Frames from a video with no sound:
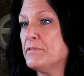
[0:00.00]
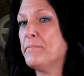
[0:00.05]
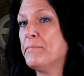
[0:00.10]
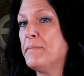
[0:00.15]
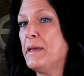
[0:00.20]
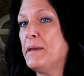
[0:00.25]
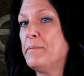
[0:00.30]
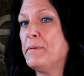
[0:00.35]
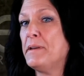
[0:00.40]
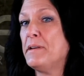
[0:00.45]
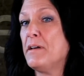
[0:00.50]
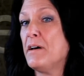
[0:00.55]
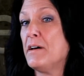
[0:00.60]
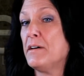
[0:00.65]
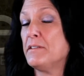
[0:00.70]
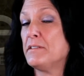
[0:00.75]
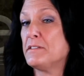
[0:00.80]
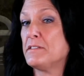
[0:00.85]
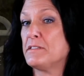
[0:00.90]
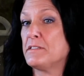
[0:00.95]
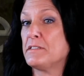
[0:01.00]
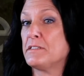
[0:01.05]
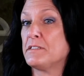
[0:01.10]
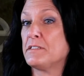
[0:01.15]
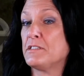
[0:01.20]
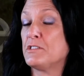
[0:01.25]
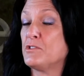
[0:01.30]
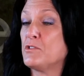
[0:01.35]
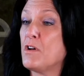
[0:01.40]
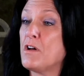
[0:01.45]
Maybe not
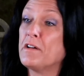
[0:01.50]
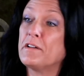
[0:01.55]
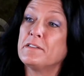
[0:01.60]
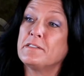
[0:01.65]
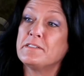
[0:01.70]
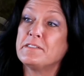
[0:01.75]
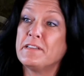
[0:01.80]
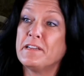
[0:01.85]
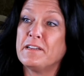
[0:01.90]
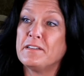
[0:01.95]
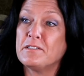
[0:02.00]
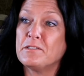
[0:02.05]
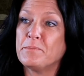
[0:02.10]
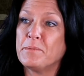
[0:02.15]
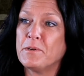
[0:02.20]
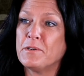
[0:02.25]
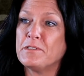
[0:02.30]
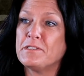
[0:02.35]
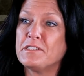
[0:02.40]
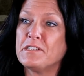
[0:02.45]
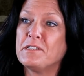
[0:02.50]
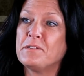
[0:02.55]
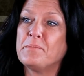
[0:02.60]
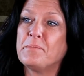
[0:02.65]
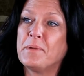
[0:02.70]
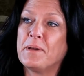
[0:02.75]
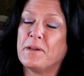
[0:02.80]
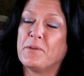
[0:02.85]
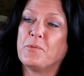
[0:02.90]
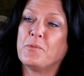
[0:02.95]
strongest salesperson,
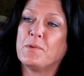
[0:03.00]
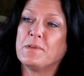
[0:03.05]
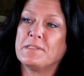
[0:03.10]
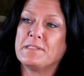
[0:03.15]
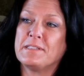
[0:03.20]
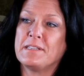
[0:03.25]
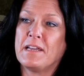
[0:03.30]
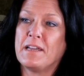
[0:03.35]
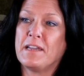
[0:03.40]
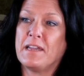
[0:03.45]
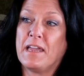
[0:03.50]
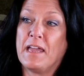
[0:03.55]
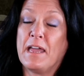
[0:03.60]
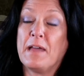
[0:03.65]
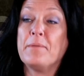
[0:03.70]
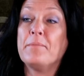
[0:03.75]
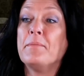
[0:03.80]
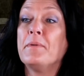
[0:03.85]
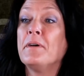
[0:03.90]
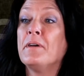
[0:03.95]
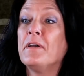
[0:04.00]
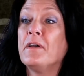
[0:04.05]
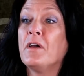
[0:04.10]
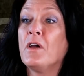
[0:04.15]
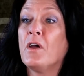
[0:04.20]
but once I am